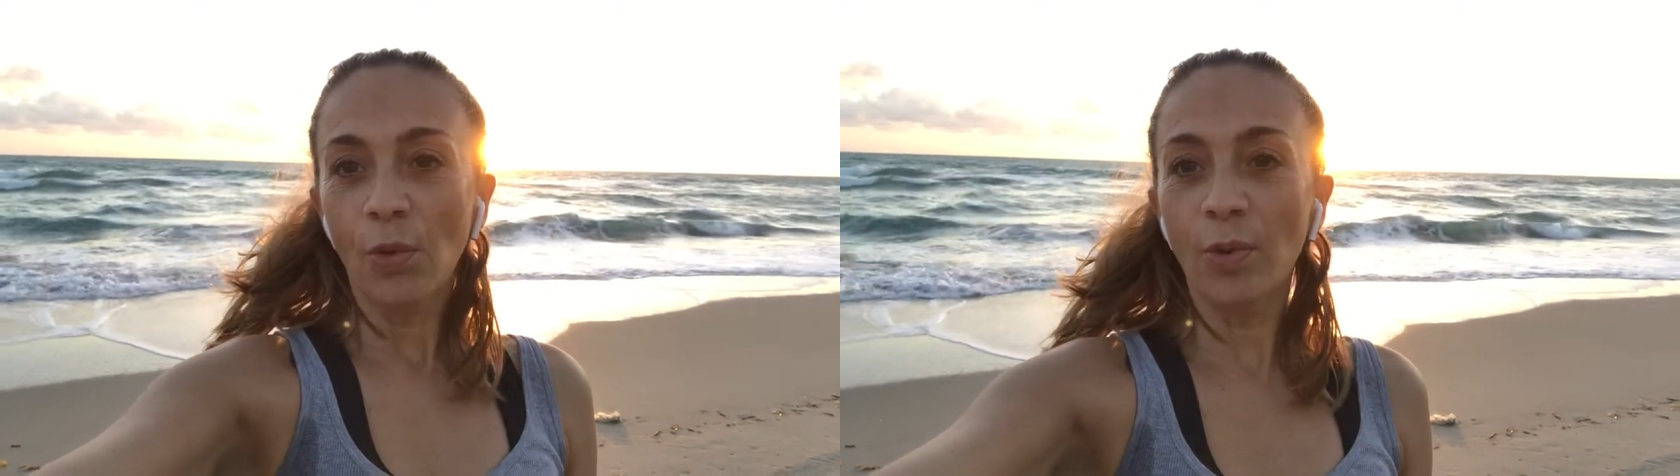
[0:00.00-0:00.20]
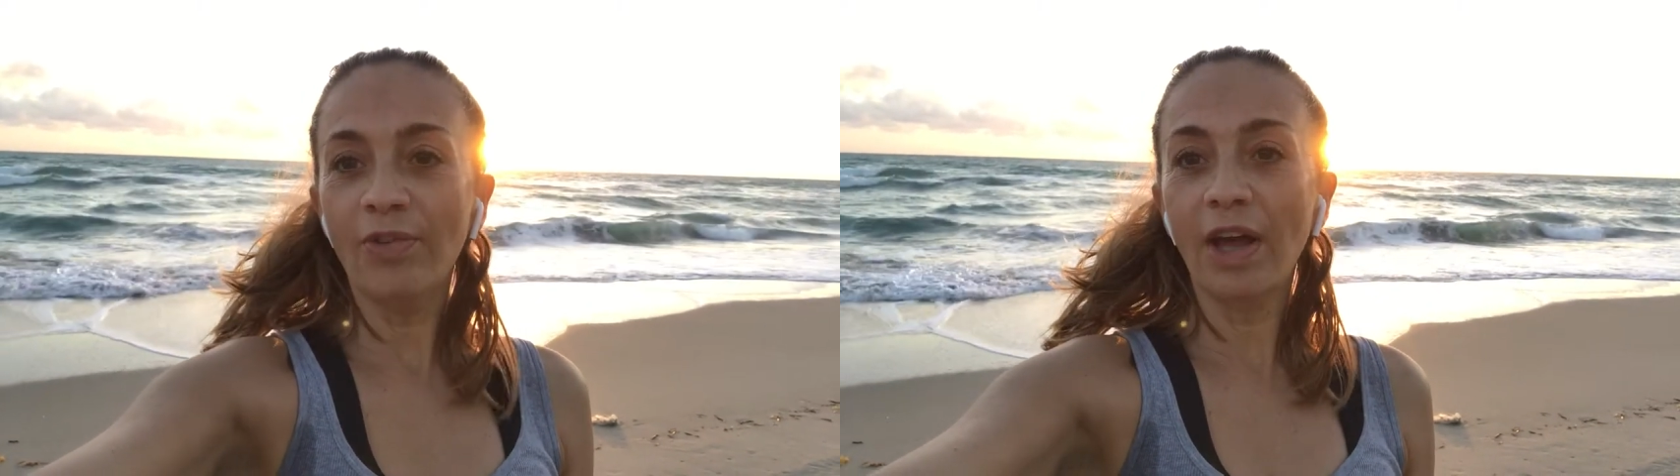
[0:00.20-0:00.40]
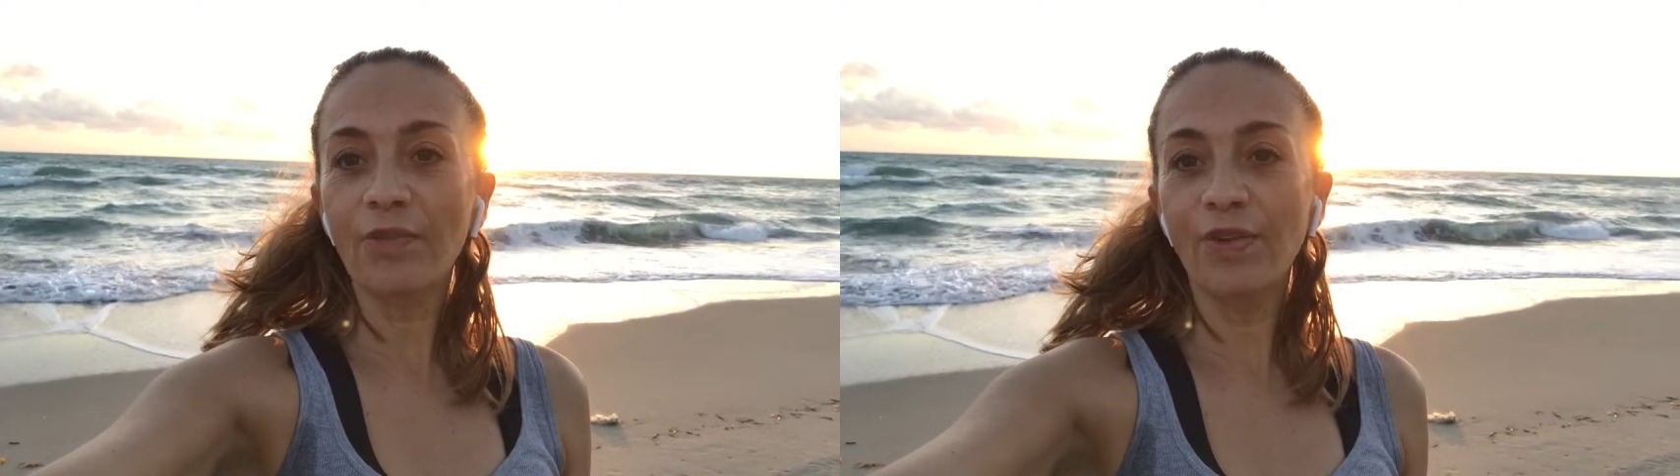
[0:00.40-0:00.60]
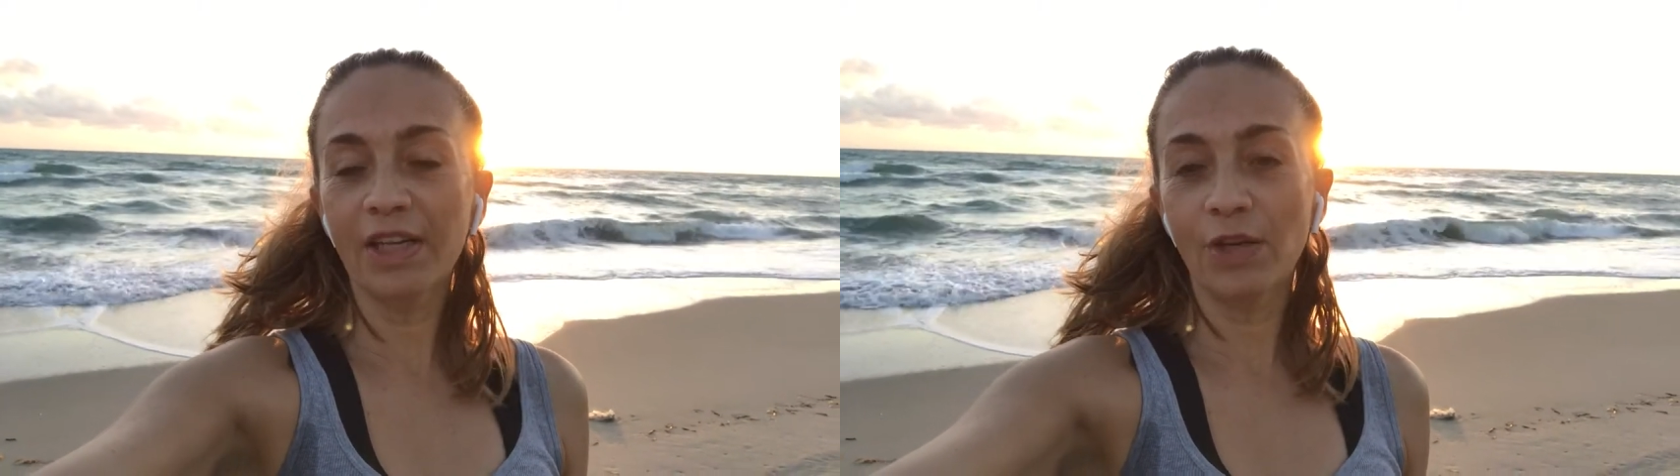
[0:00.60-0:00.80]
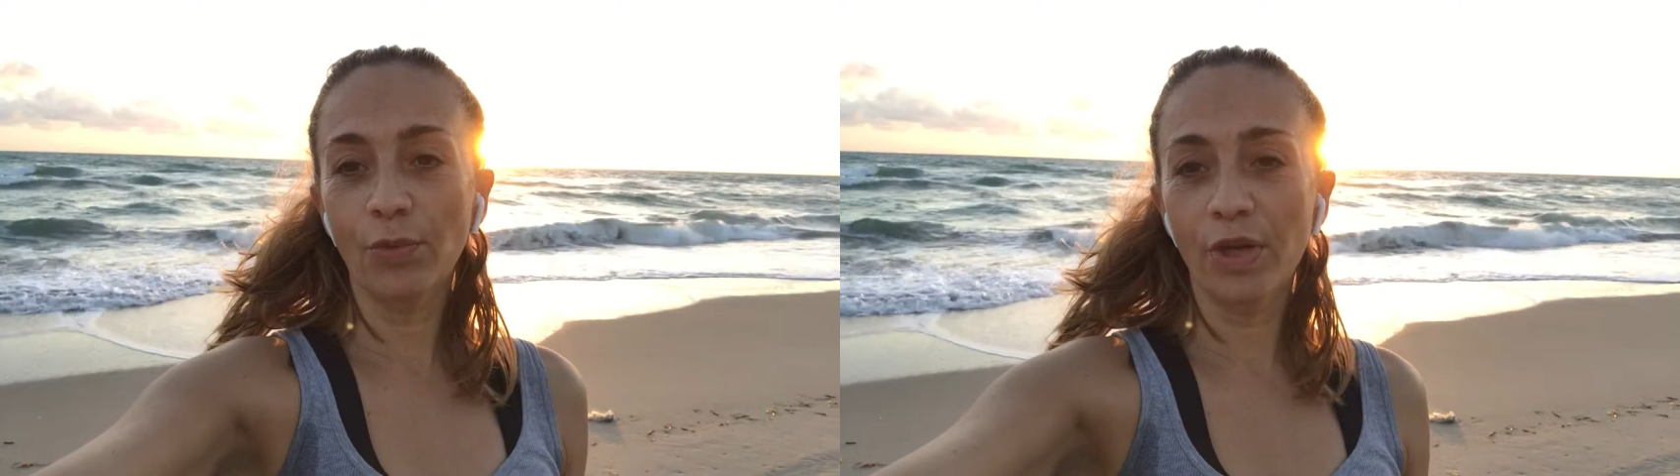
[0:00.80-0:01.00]
without
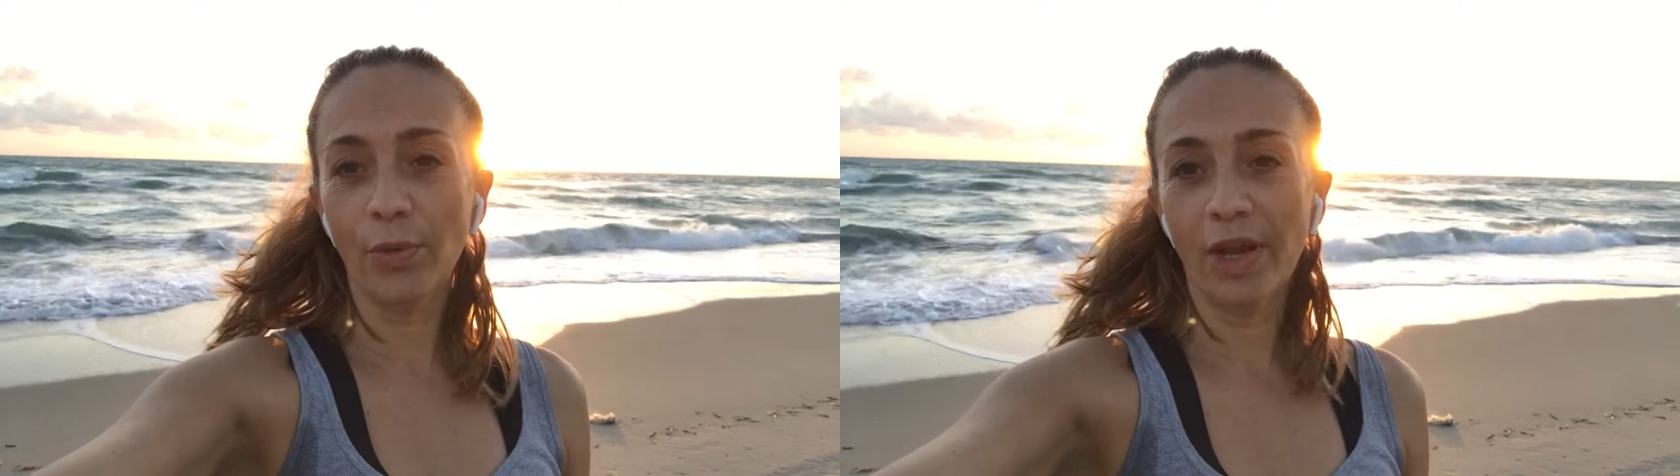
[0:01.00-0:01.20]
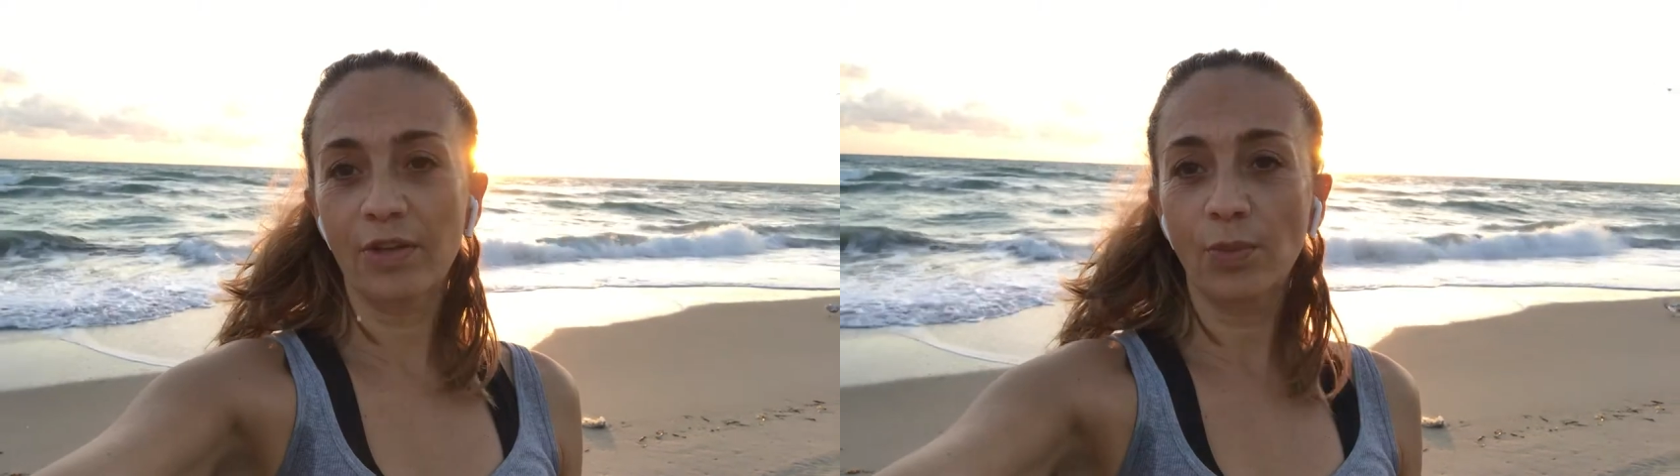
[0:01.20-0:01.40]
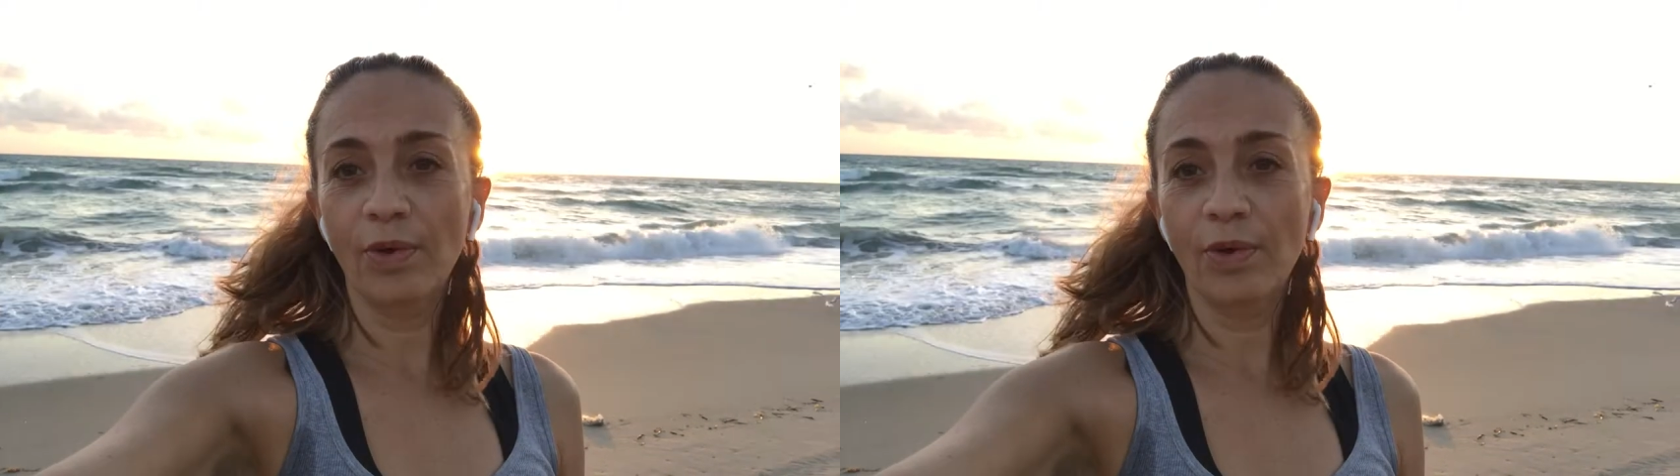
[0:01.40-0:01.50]
feeling regret,